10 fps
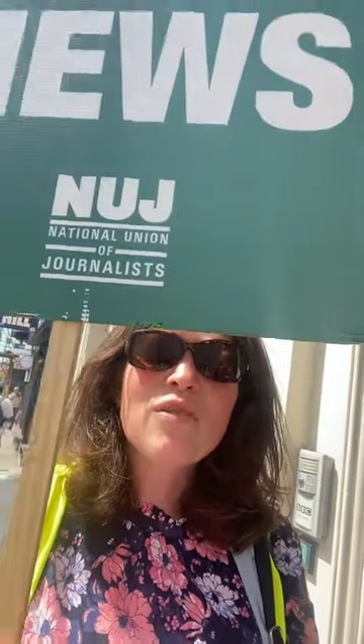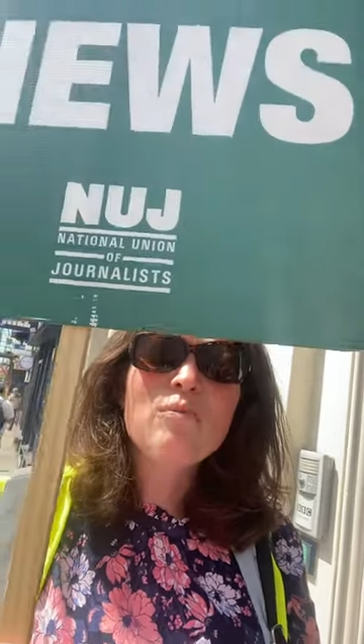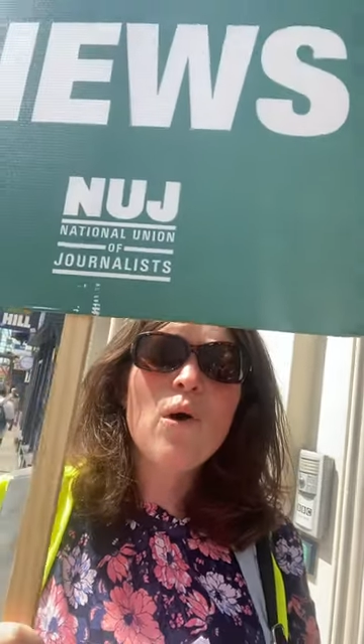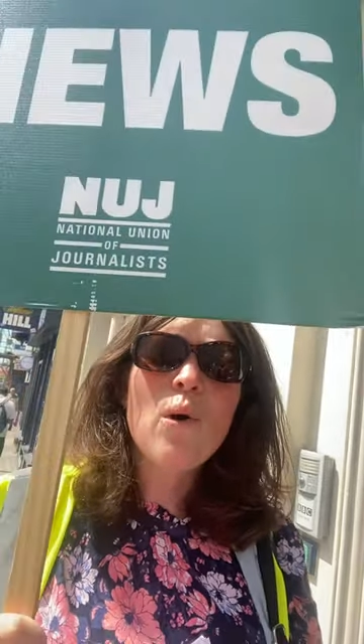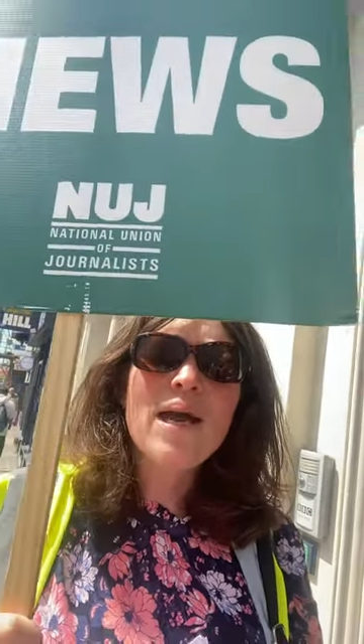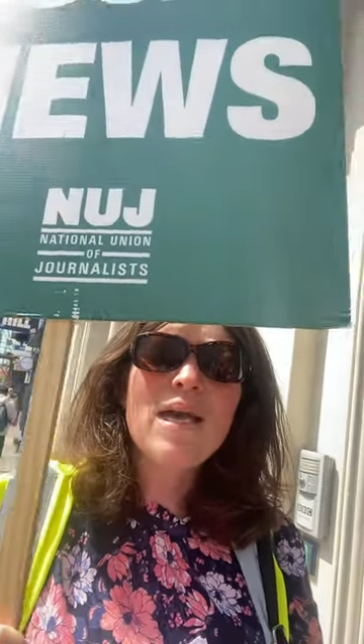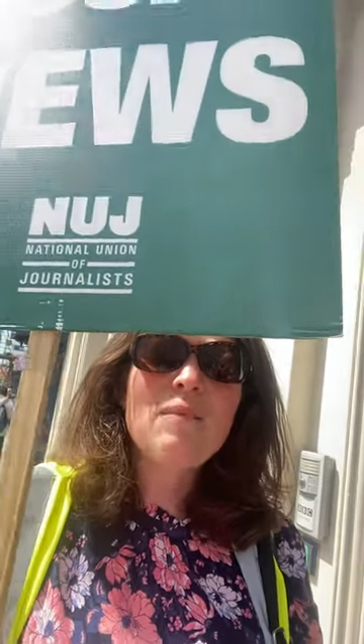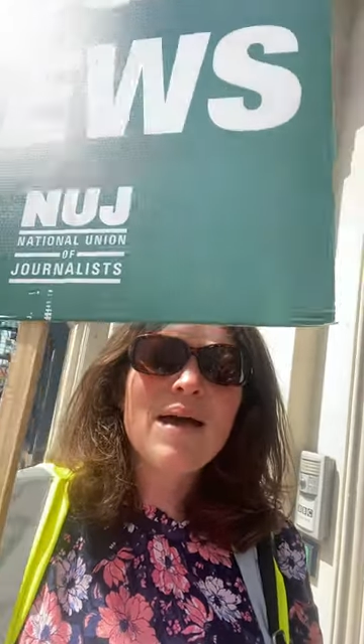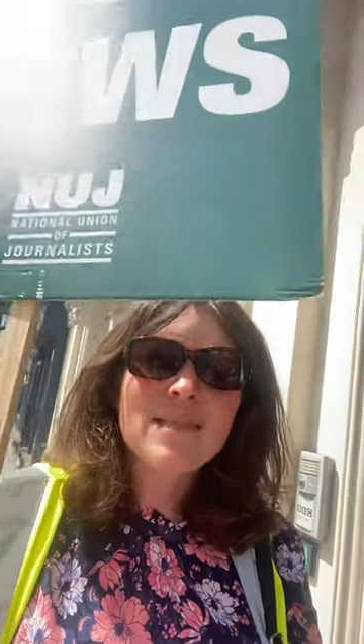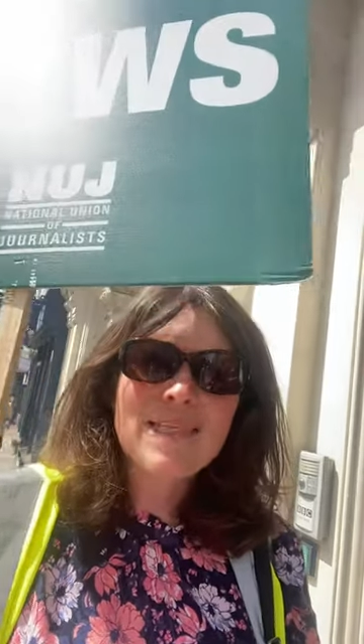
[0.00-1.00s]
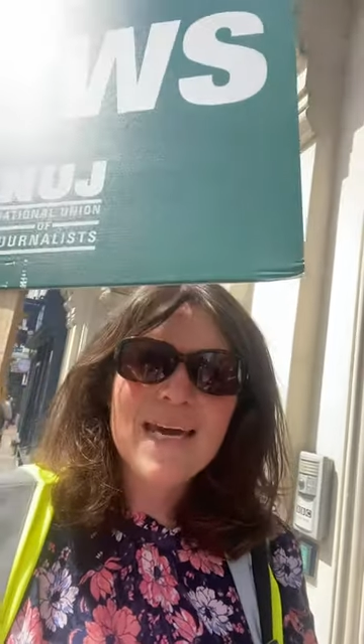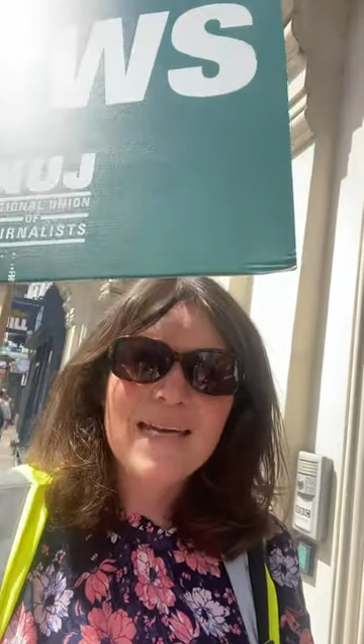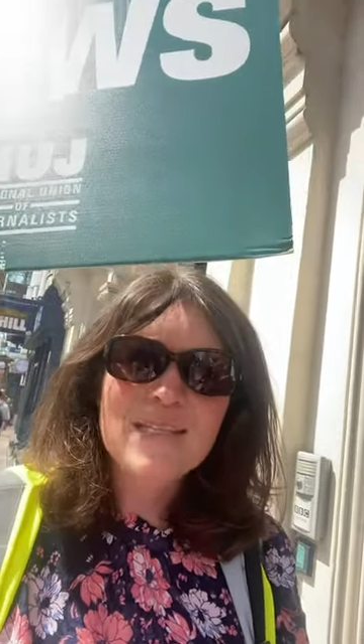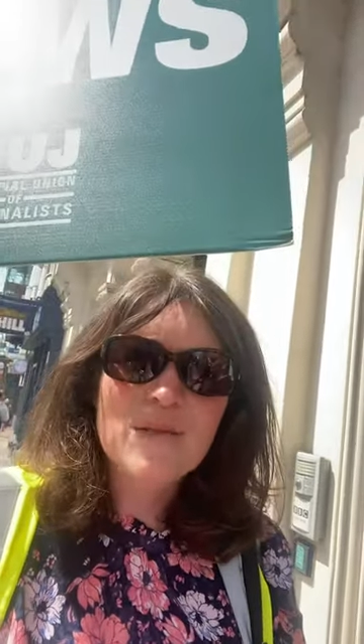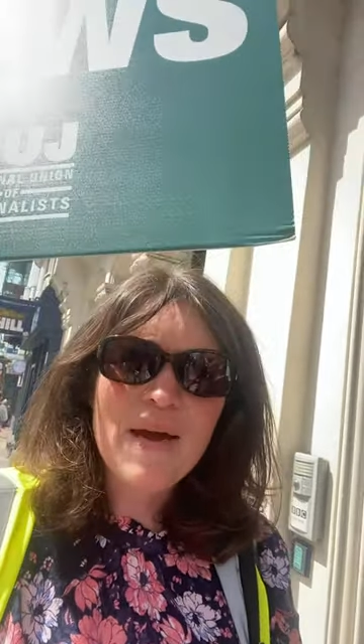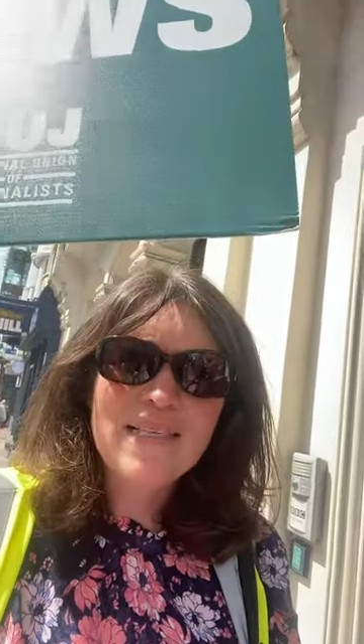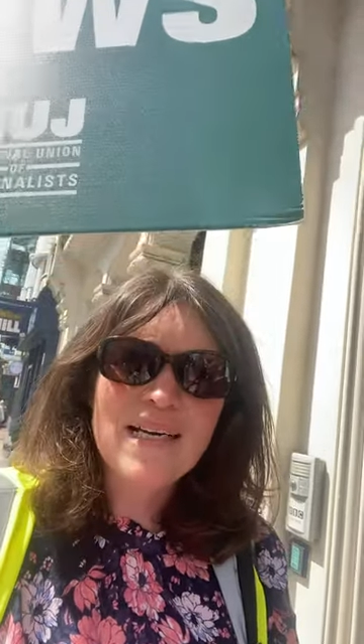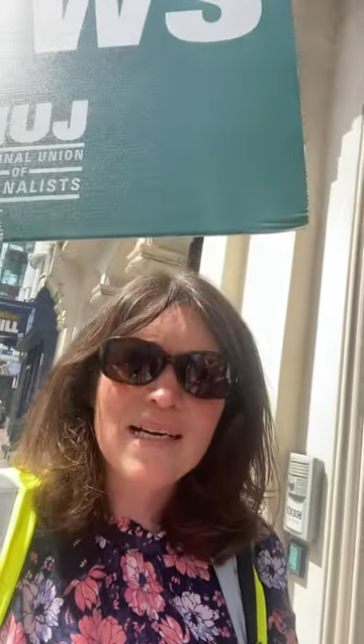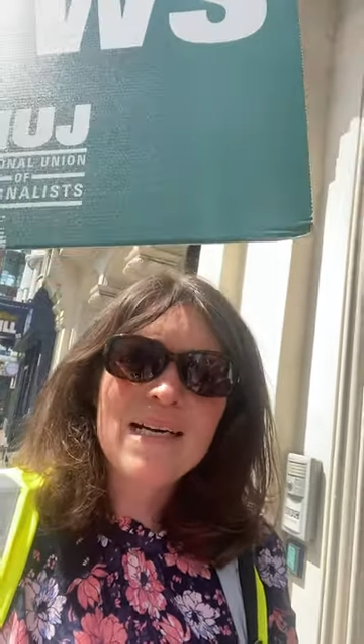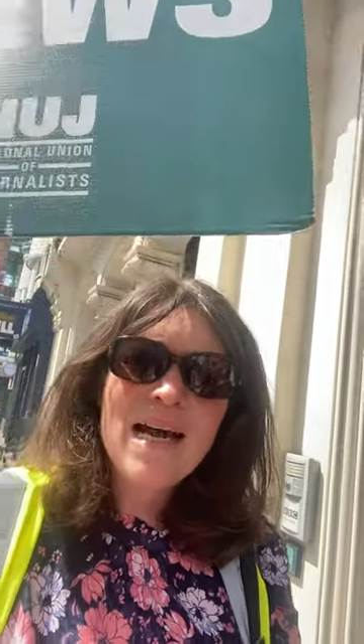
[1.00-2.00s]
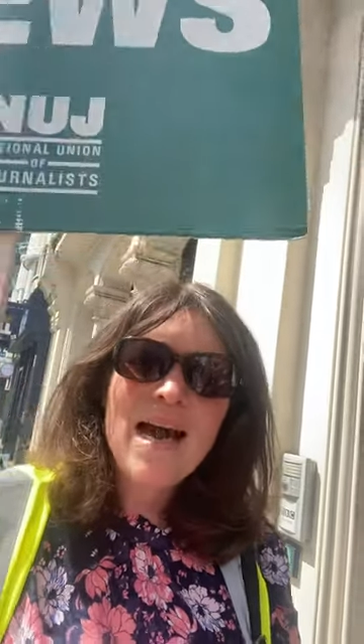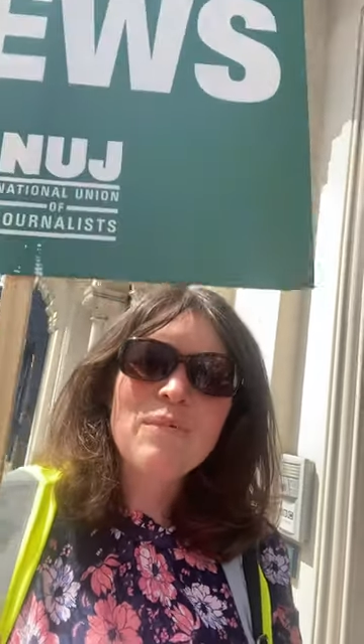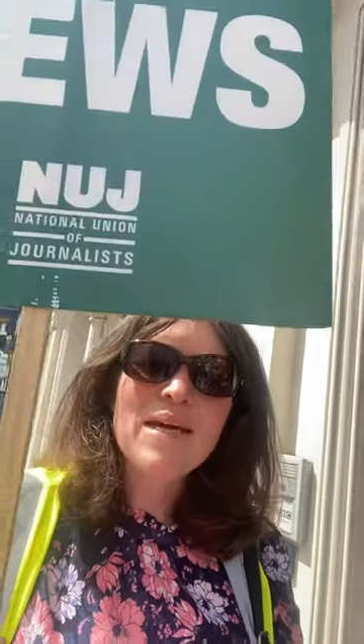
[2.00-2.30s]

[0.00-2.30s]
The more emails he gets, the better. And we're